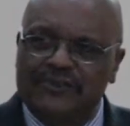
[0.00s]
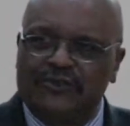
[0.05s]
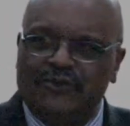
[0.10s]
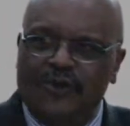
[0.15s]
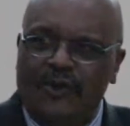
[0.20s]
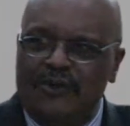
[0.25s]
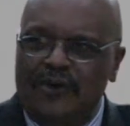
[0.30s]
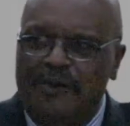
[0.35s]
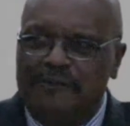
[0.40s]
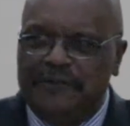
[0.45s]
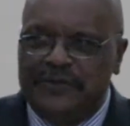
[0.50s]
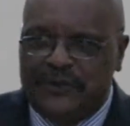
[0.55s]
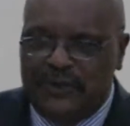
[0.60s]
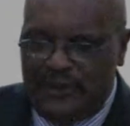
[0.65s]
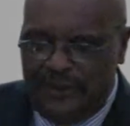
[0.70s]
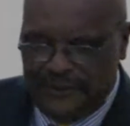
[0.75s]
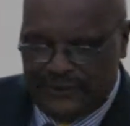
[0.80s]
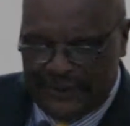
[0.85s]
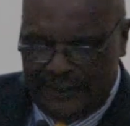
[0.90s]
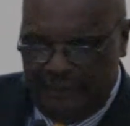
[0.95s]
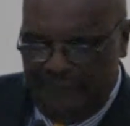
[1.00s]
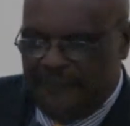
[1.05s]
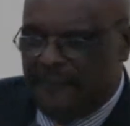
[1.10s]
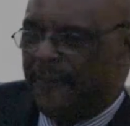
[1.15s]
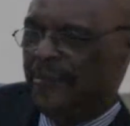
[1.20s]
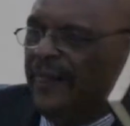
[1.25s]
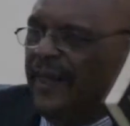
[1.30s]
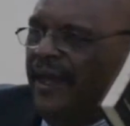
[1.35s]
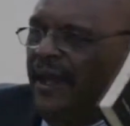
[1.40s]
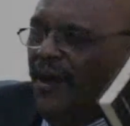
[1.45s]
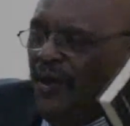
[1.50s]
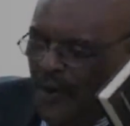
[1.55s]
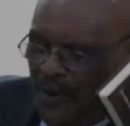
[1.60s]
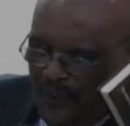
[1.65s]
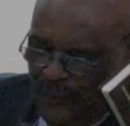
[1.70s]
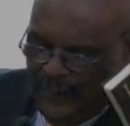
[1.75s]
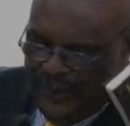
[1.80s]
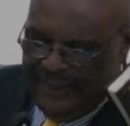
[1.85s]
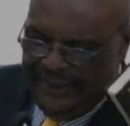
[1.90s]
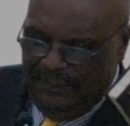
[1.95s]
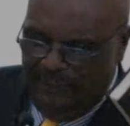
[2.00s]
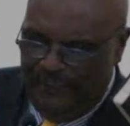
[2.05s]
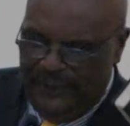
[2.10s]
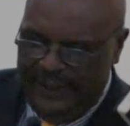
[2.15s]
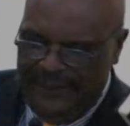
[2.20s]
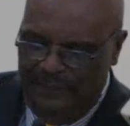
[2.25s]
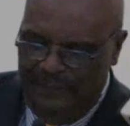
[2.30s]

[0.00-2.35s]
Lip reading: story of Joseph, when